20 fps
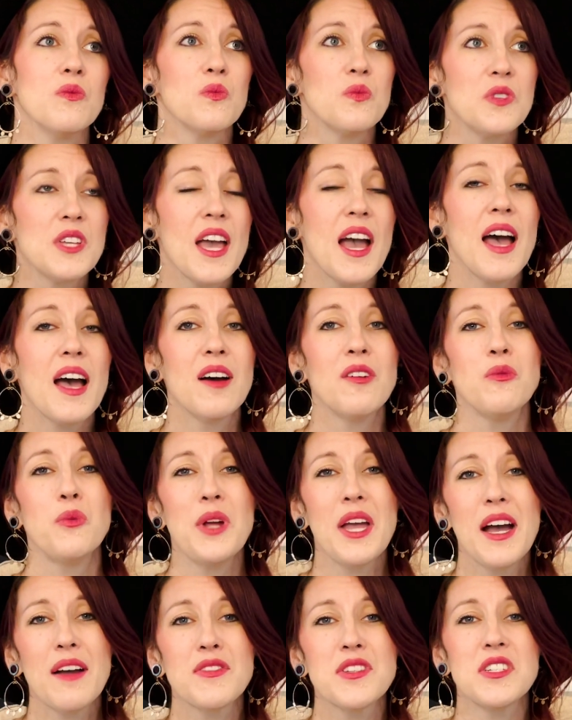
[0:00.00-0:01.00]
yeah, we
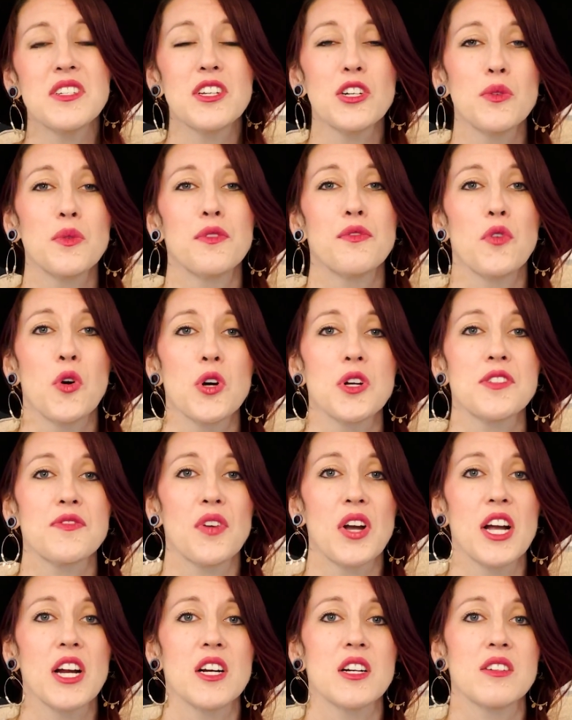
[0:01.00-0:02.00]
have to deal with forest
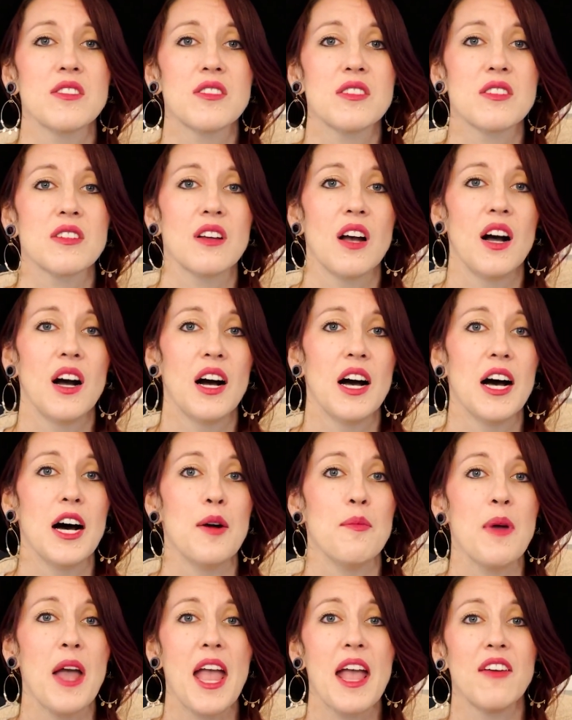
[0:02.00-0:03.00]
fires
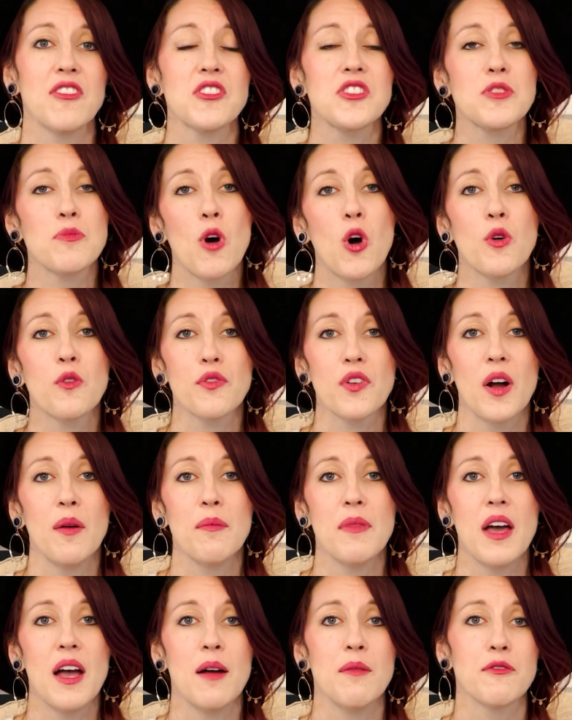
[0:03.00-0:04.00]
and the smoke
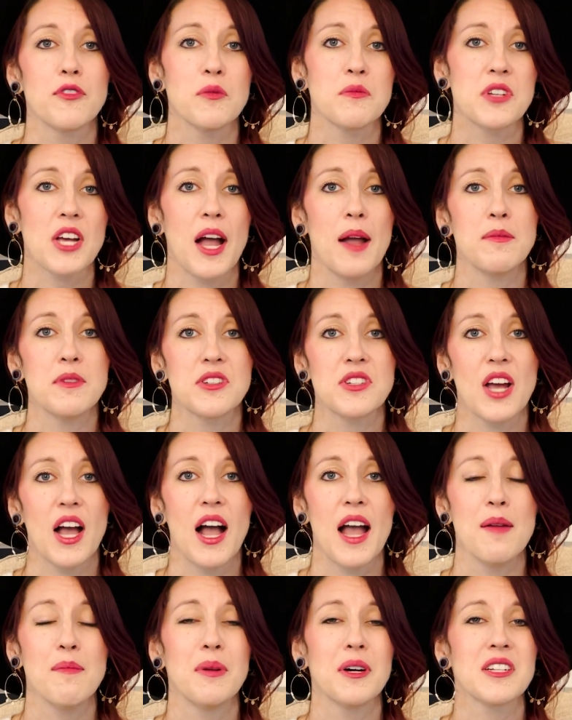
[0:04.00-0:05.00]
from them from time to time, but